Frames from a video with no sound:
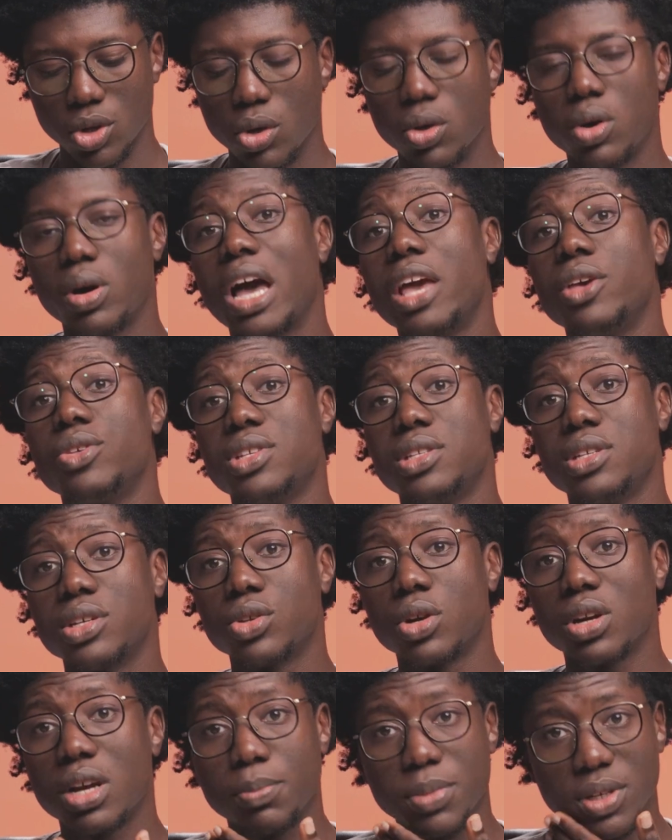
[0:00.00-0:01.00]
or I use the
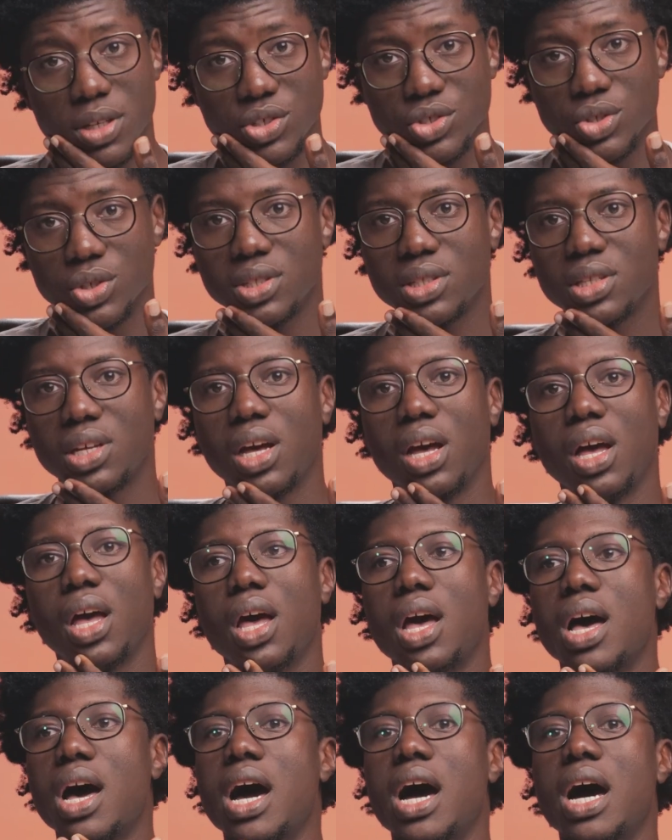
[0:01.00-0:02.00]
TikTok application
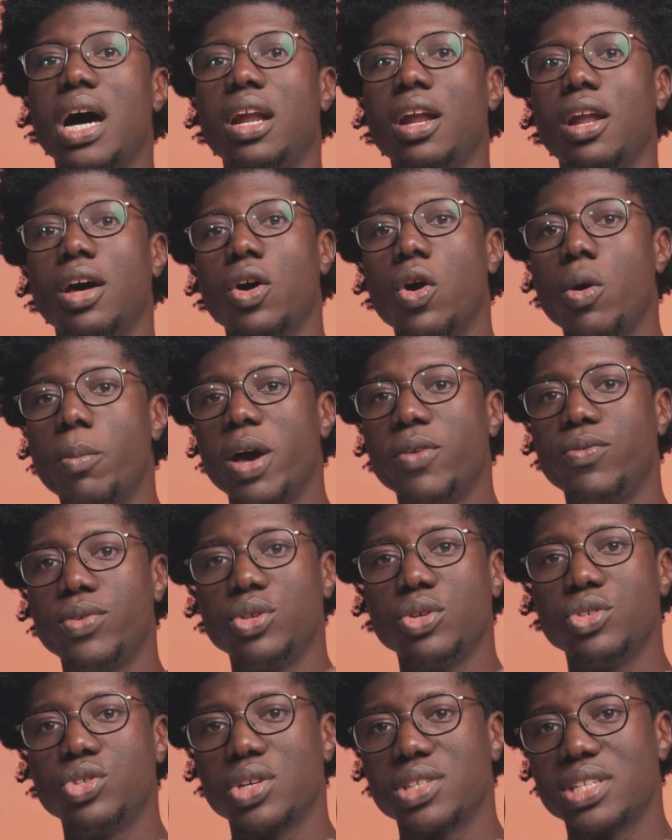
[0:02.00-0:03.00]
and all my
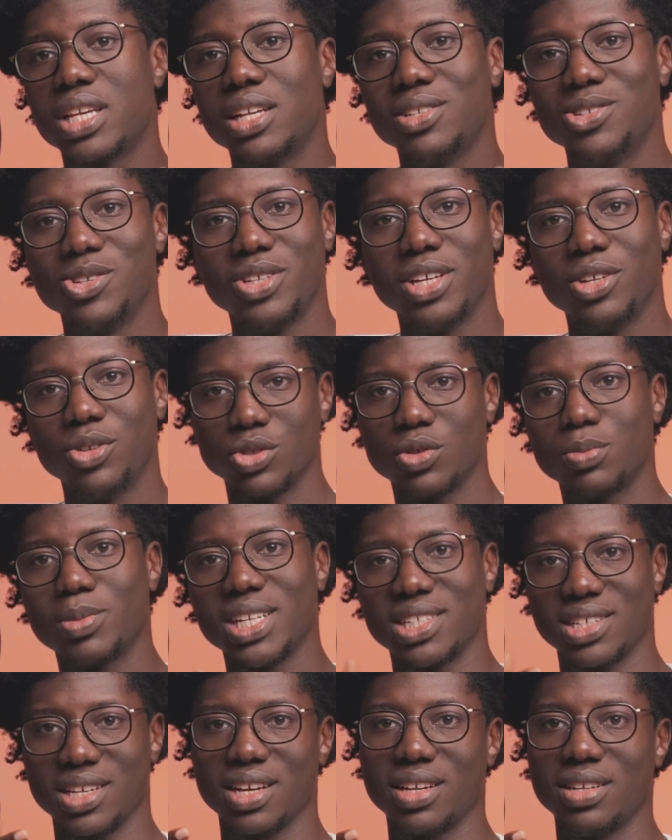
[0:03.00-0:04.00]
videos just get loaded
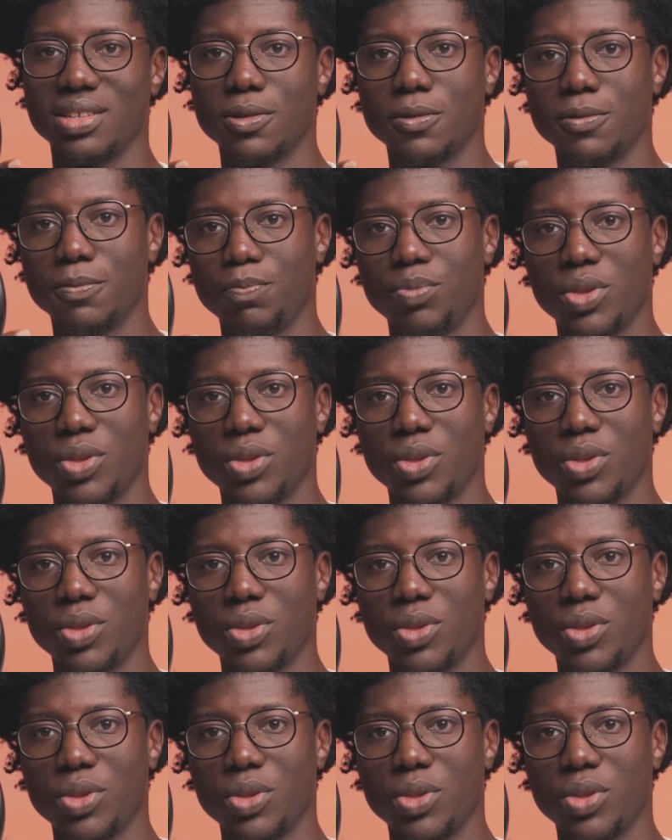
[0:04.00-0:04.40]
automatically.